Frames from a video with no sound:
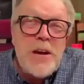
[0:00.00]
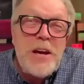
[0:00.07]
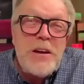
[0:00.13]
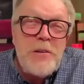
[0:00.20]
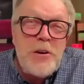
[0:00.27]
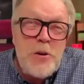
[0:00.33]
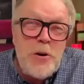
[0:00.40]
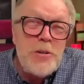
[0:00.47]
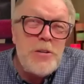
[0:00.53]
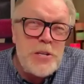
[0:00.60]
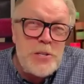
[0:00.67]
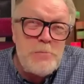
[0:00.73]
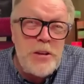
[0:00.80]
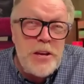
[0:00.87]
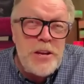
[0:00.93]
got it. We call it
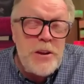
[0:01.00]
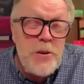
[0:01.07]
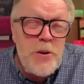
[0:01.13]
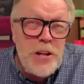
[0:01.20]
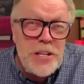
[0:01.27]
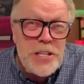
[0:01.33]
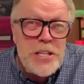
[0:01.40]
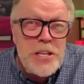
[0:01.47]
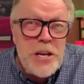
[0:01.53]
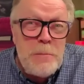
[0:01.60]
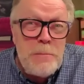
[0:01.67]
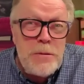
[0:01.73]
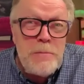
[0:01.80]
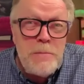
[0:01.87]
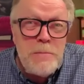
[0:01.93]
just plain call it the dump